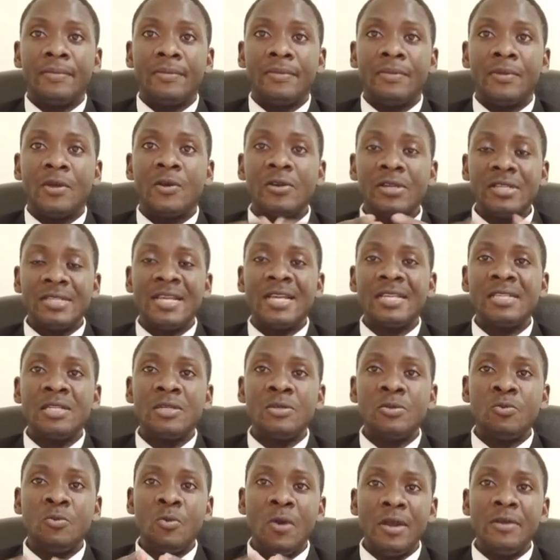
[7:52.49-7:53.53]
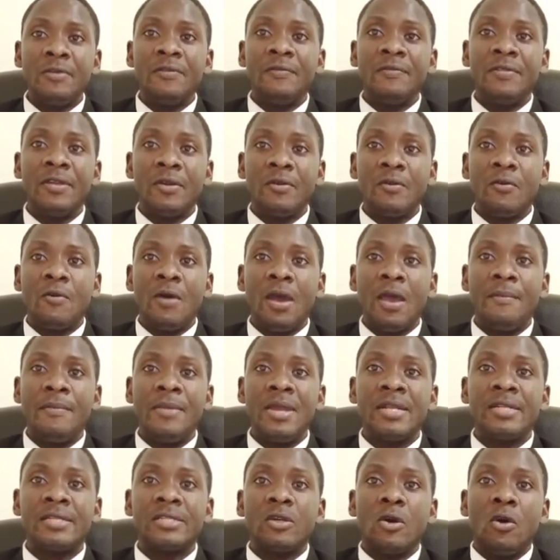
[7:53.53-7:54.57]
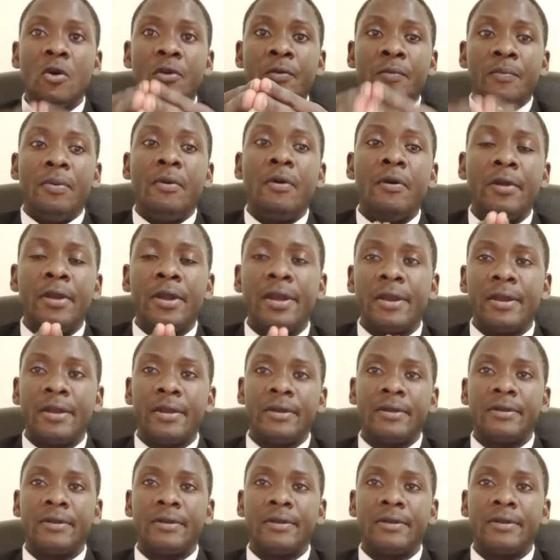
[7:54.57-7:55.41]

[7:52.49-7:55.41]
Because that is one of the requirements on board.